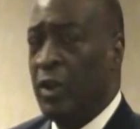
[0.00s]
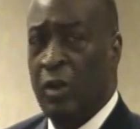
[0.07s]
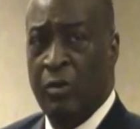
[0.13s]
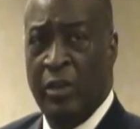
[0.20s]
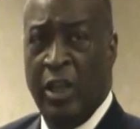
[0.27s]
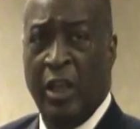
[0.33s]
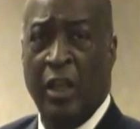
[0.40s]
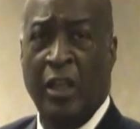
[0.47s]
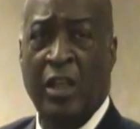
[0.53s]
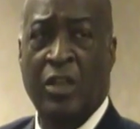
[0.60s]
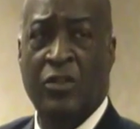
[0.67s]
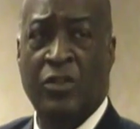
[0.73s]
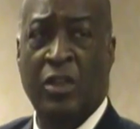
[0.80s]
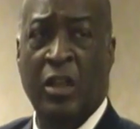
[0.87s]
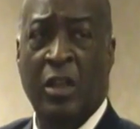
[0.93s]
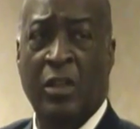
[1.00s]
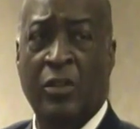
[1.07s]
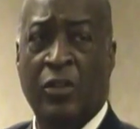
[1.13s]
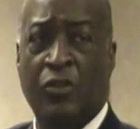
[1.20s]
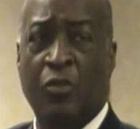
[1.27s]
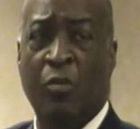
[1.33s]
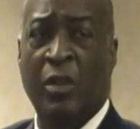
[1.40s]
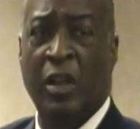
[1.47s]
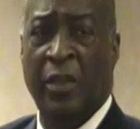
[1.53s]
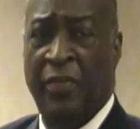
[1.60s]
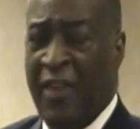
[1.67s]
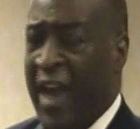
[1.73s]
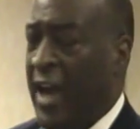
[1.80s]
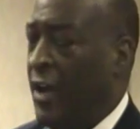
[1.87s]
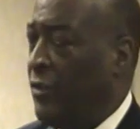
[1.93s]
We're going to get at least 10 to
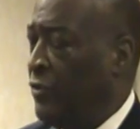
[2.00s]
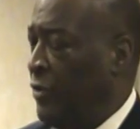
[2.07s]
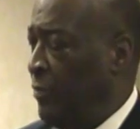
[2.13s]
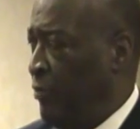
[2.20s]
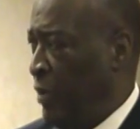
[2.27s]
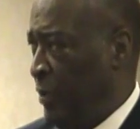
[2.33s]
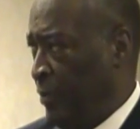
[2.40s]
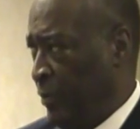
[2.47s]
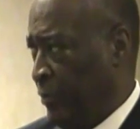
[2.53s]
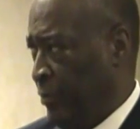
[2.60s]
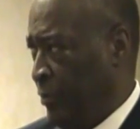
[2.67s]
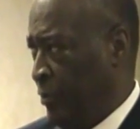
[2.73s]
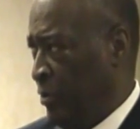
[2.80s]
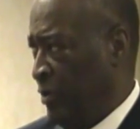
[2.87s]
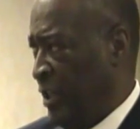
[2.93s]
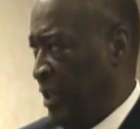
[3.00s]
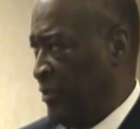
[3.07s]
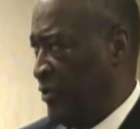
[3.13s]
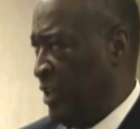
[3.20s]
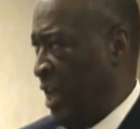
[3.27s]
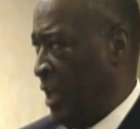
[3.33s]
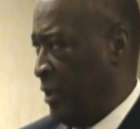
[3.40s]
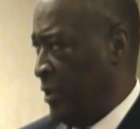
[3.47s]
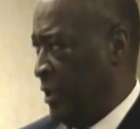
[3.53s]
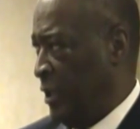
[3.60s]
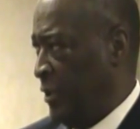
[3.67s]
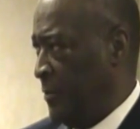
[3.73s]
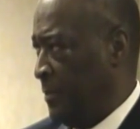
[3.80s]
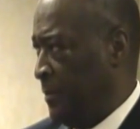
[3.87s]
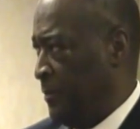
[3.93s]
20,000 people through on that Saturday.